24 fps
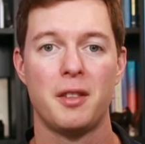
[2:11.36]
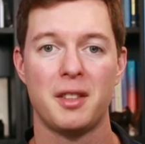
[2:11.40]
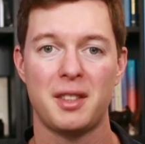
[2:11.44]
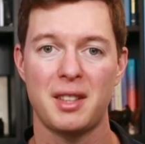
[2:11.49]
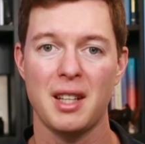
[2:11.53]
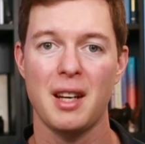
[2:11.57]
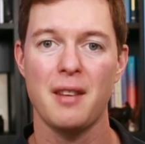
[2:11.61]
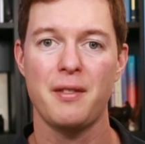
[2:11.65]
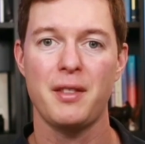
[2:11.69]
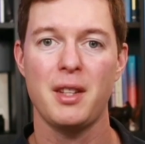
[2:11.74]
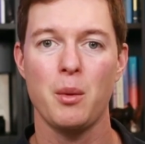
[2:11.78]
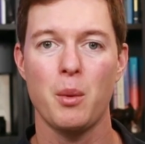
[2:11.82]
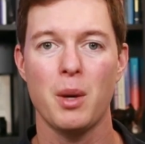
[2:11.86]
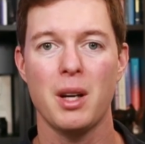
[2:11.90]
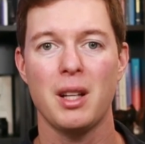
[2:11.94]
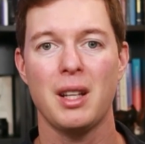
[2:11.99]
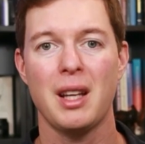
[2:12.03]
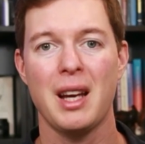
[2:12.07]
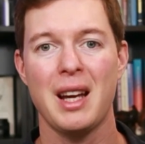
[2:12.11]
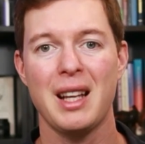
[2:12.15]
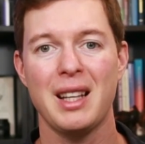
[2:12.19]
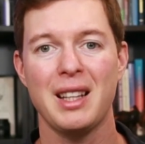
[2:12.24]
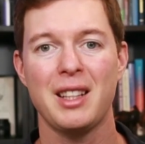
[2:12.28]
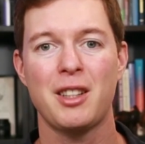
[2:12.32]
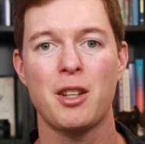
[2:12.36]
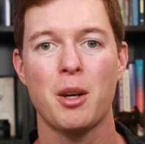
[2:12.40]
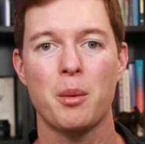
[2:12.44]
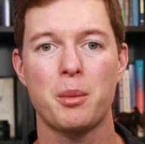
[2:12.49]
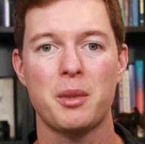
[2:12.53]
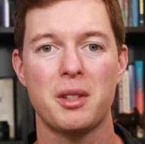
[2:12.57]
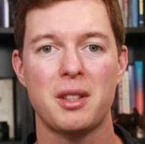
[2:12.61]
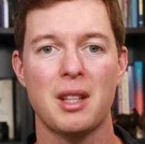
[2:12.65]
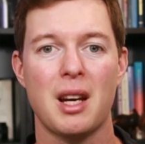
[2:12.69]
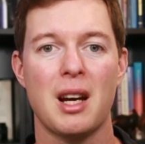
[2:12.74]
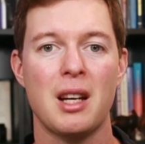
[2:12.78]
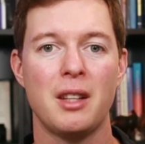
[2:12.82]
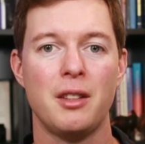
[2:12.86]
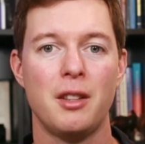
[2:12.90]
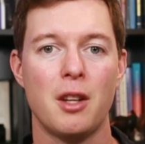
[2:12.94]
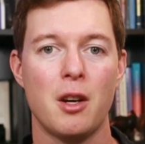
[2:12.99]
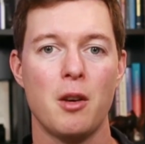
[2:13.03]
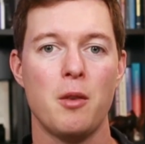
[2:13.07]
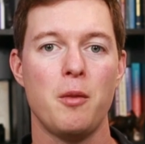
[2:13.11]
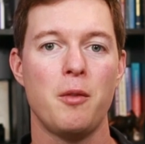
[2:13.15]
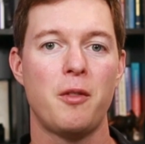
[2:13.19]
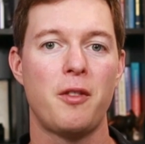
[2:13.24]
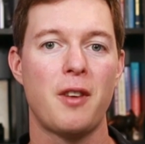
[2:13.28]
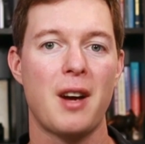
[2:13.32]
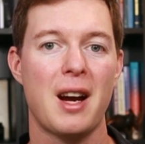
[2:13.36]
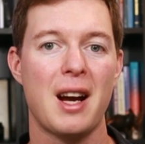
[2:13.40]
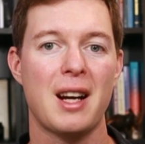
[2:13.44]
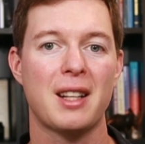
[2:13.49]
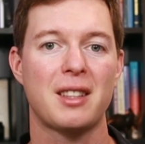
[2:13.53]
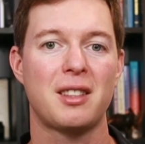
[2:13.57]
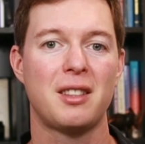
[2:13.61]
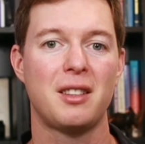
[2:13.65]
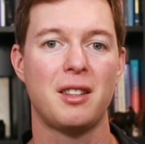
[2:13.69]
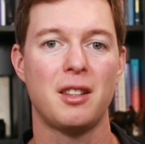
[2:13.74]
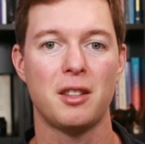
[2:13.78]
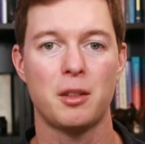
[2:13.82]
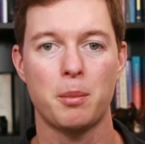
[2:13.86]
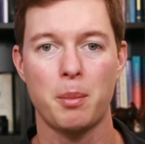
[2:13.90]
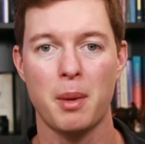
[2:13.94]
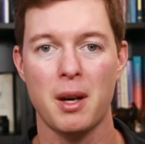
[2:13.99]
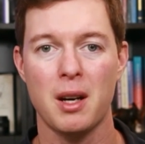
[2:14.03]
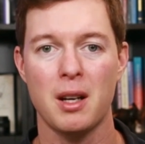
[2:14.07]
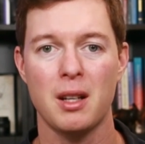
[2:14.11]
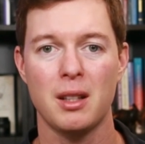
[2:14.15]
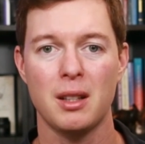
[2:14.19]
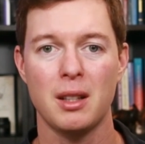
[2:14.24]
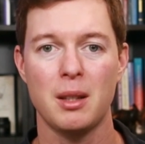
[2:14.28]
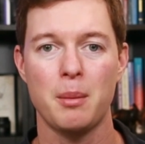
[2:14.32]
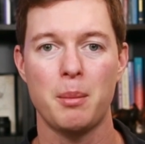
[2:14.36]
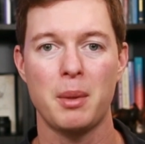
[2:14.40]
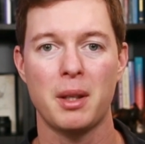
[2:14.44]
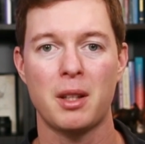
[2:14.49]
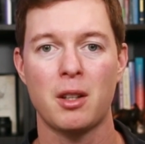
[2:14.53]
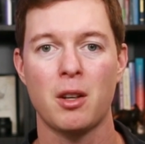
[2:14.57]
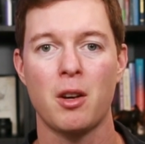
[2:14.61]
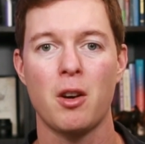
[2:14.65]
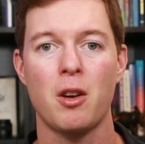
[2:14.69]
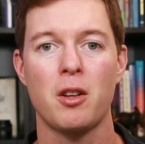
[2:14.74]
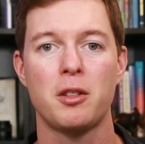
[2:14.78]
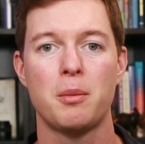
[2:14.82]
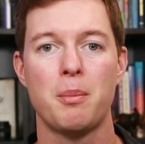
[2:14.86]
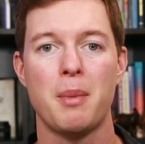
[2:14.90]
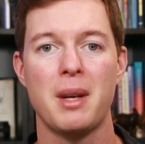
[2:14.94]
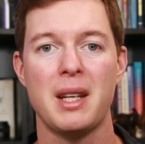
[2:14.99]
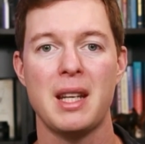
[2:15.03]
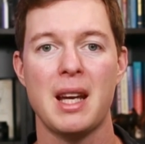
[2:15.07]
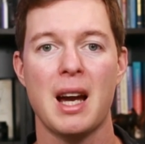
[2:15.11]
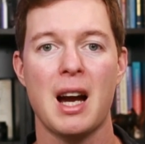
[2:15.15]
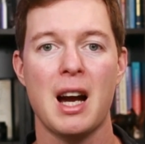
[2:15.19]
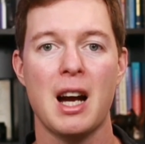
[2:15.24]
For safety, well, helicopters are known for accidents partly because many